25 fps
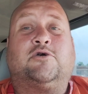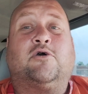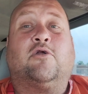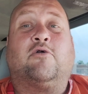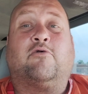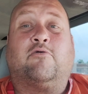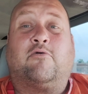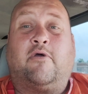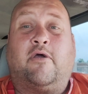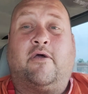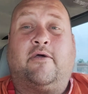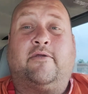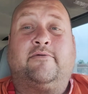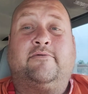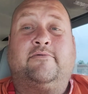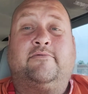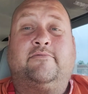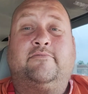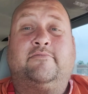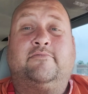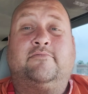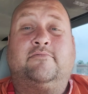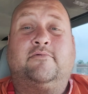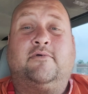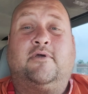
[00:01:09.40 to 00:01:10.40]
going to run
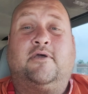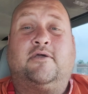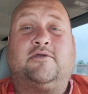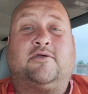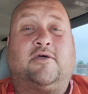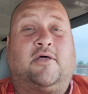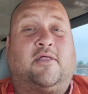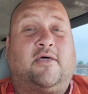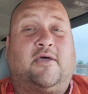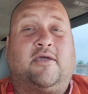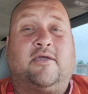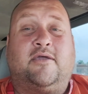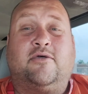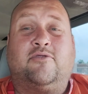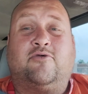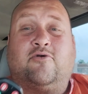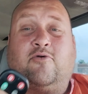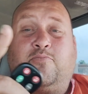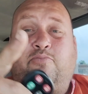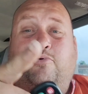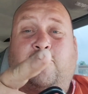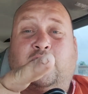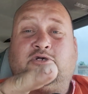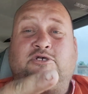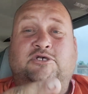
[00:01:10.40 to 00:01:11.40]
until I
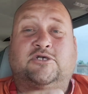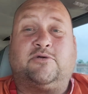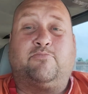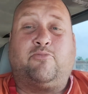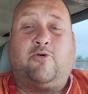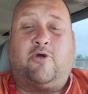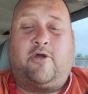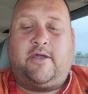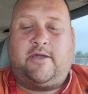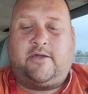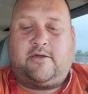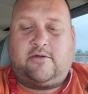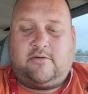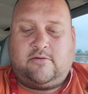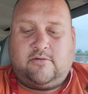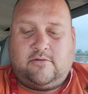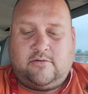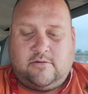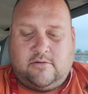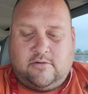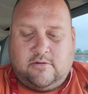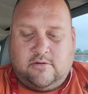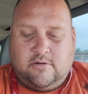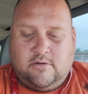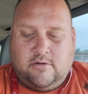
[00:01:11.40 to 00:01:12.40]
either push the brake
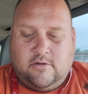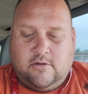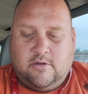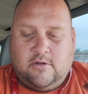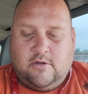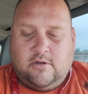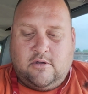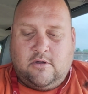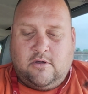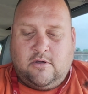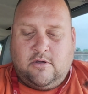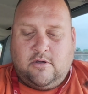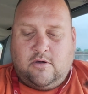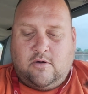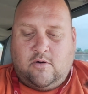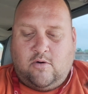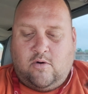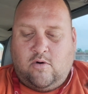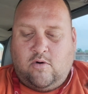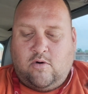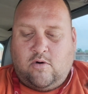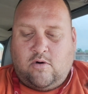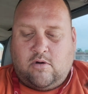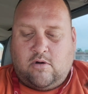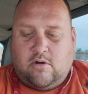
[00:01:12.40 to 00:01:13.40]

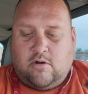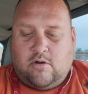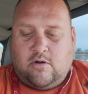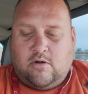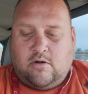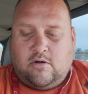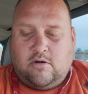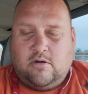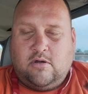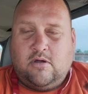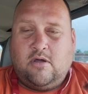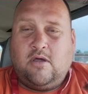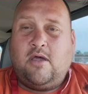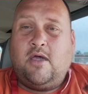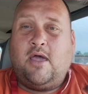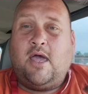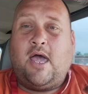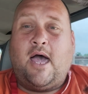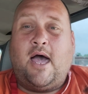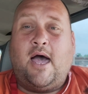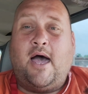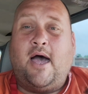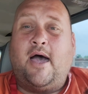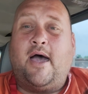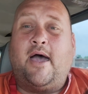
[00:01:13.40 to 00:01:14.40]
or
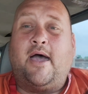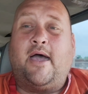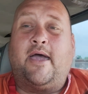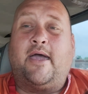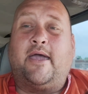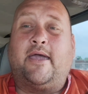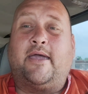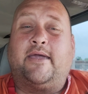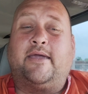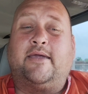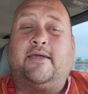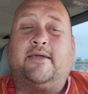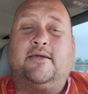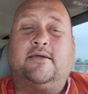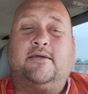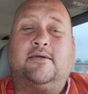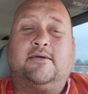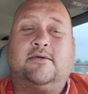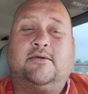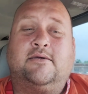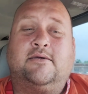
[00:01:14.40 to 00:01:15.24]
I